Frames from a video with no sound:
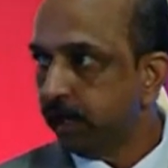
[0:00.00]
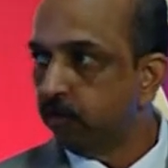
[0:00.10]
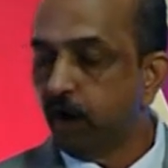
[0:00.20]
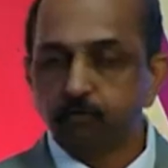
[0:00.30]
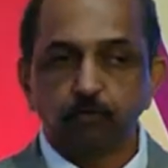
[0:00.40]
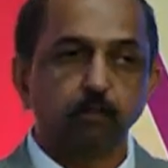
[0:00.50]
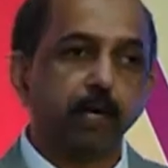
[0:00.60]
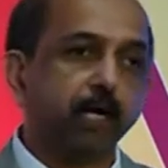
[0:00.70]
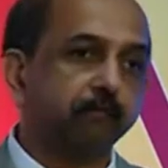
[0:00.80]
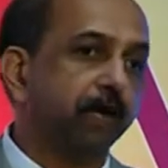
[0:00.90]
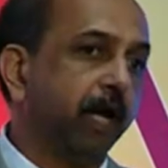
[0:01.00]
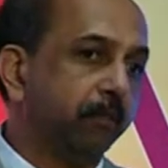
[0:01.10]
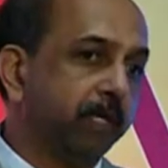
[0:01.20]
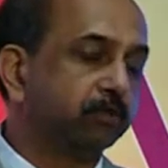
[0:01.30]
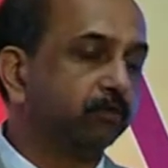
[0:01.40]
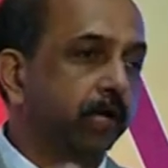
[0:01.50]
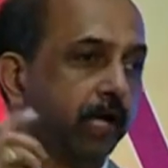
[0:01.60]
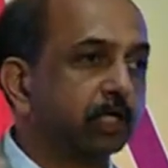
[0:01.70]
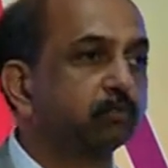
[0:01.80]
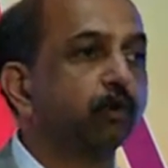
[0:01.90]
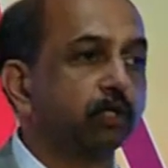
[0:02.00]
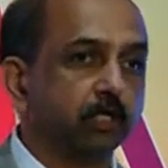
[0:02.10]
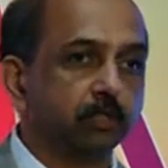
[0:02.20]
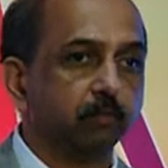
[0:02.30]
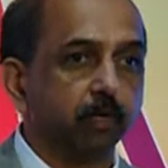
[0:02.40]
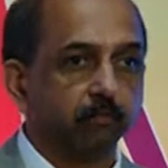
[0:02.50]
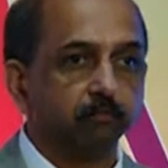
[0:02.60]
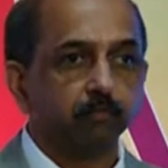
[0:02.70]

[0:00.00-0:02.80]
And God forbid if it happens to an export customer